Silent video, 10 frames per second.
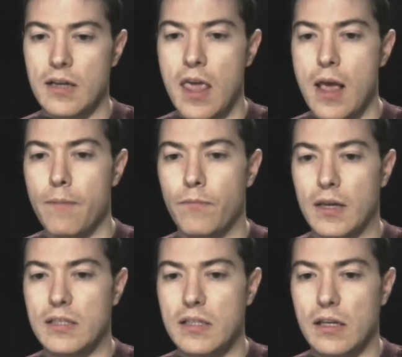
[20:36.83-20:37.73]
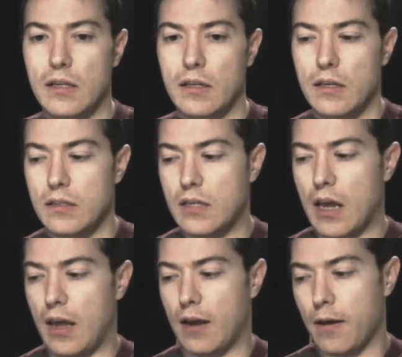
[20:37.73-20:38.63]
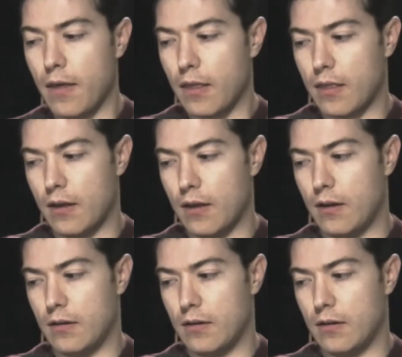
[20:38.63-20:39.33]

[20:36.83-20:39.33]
may still take the